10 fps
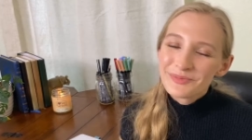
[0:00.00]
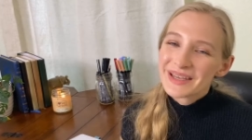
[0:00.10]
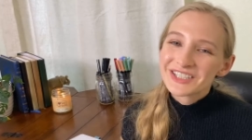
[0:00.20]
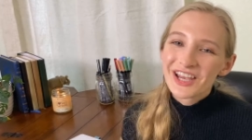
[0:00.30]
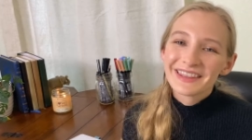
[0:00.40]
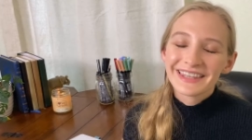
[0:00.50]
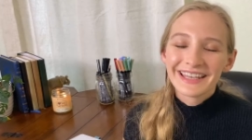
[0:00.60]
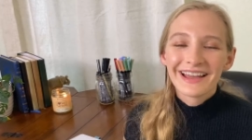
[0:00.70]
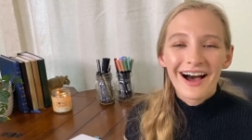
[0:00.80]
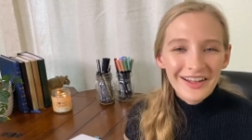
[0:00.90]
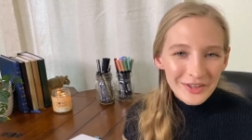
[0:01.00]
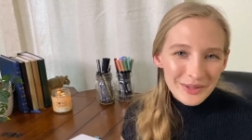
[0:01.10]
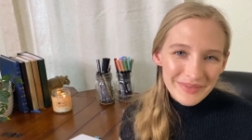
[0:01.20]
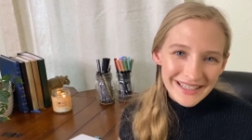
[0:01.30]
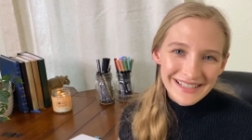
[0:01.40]
to mention the other
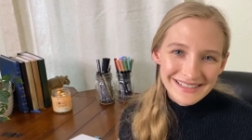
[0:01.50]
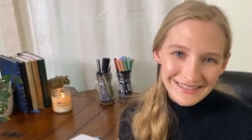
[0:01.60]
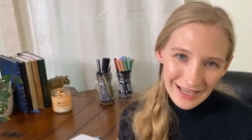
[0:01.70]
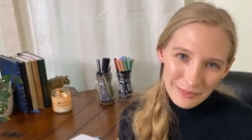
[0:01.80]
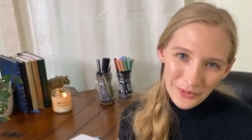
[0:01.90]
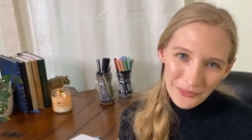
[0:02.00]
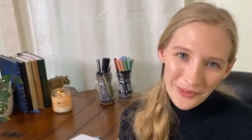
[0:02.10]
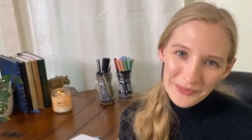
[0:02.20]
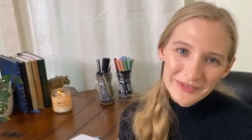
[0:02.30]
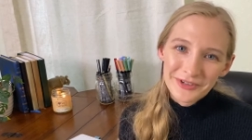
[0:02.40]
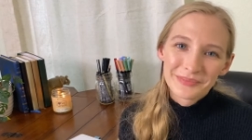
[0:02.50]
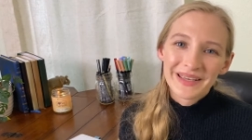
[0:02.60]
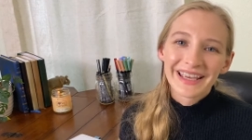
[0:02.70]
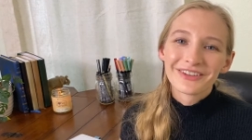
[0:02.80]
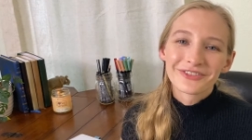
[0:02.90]
biggest light bulb moment for
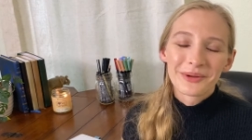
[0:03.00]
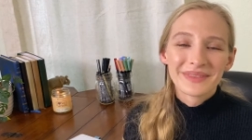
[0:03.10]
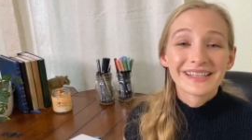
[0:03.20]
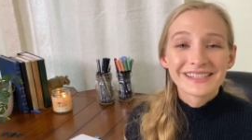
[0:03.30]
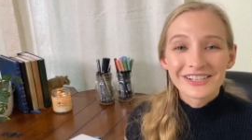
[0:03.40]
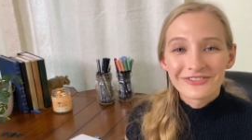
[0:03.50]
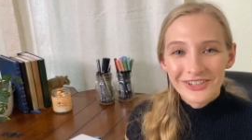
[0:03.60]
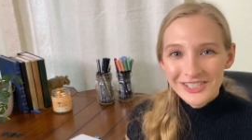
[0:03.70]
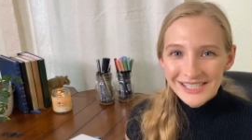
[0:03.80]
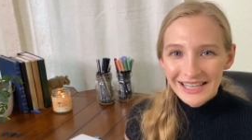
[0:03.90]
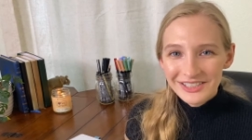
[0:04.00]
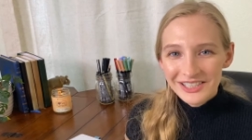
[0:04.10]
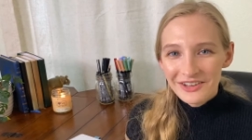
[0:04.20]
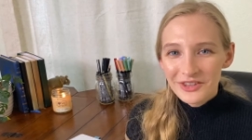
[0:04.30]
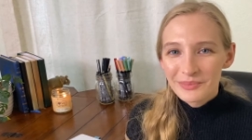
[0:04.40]
me from this first
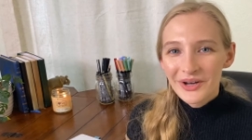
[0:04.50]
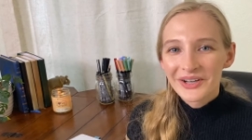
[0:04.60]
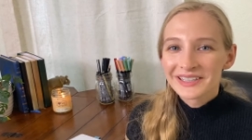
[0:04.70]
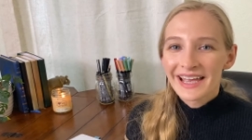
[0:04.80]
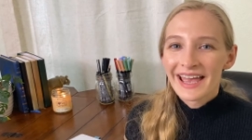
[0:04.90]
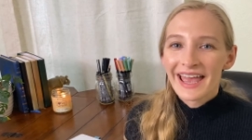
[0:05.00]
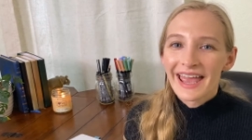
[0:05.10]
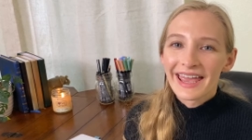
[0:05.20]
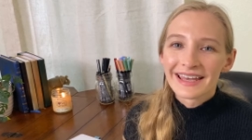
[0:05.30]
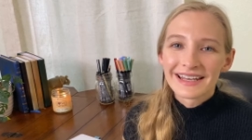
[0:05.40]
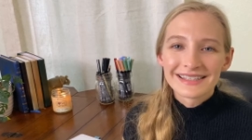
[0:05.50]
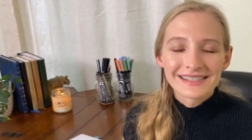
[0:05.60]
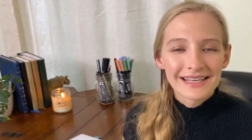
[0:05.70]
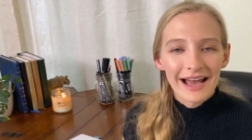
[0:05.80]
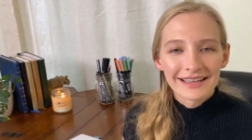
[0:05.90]
section of the book, and it's
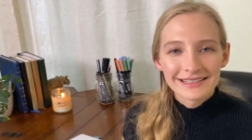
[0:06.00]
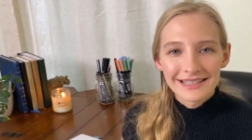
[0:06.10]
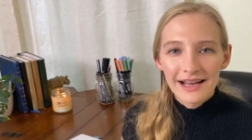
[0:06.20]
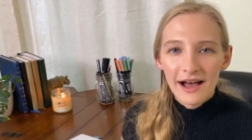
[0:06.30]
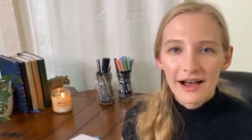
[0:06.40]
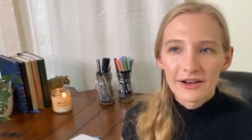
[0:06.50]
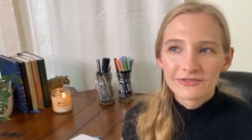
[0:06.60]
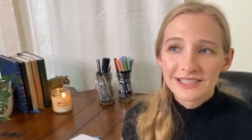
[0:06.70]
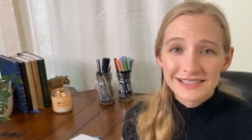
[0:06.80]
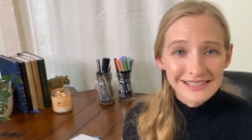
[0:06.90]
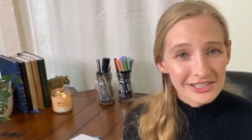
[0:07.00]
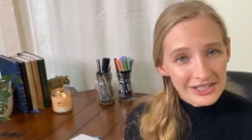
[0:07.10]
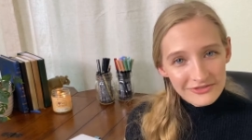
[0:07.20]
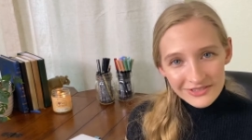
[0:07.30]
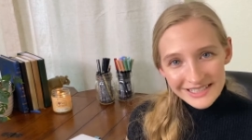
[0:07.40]
the idea of
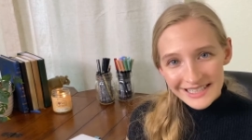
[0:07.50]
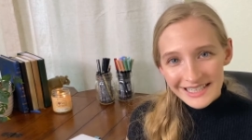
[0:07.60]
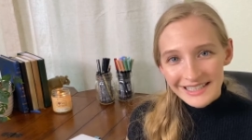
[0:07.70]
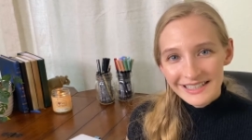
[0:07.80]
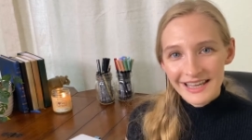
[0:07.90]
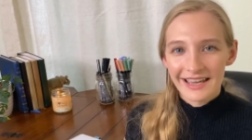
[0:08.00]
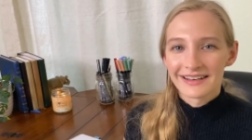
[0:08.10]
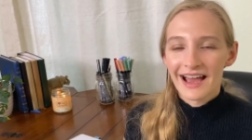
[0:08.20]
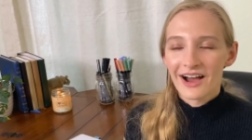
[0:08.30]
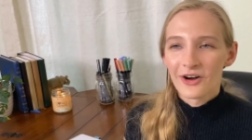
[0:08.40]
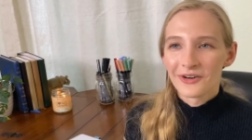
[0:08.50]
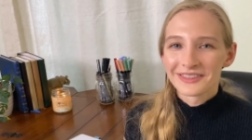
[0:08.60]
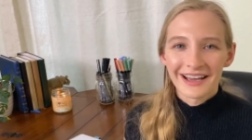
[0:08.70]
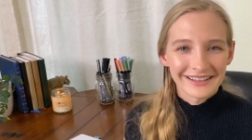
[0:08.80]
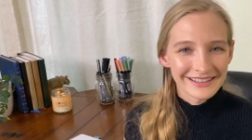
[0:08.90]
decision fatigue and how
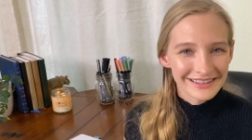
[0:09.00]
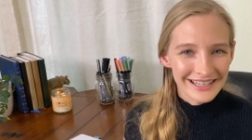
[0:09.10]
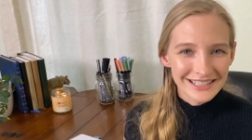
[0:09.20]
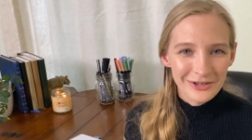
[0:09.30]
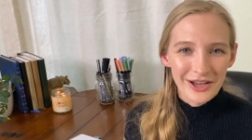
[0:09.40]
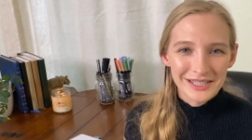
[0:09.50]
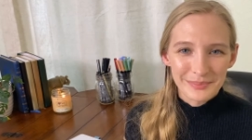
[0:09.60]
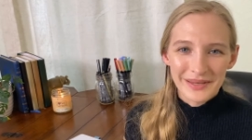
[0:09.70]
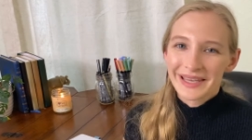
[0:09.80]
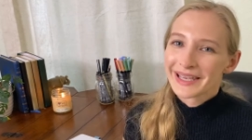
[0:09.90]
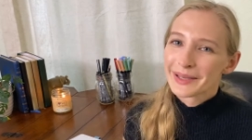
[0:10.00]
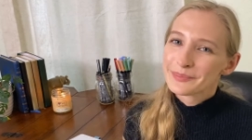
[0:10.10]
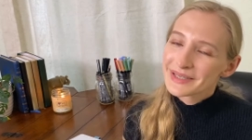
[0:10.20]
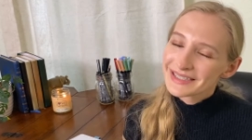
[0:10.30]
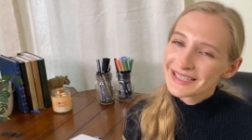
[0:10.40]
that can lead to us being
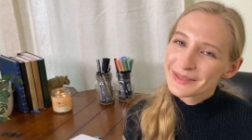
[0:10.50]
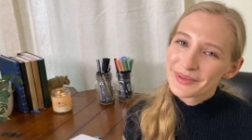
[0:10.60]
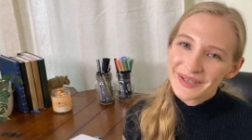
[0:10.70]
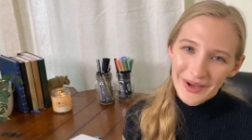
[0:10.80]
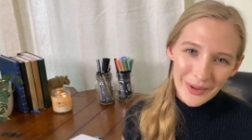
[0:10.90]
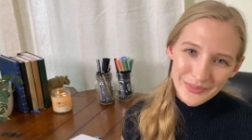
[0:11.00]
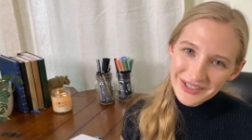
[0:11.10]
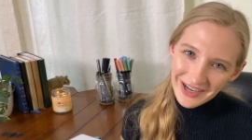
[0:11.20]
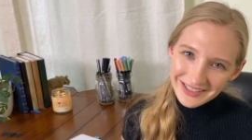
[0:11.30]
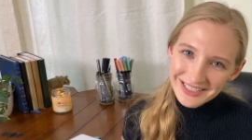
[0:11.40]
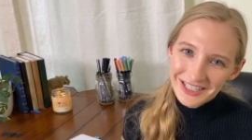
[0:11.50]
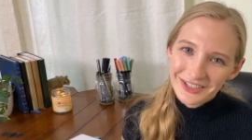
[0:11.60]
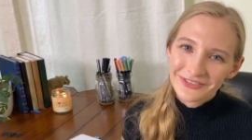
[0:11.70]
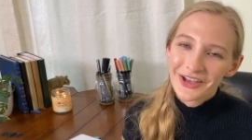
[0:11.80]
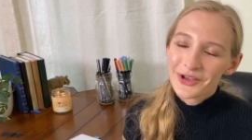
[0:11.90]
busy but not productive,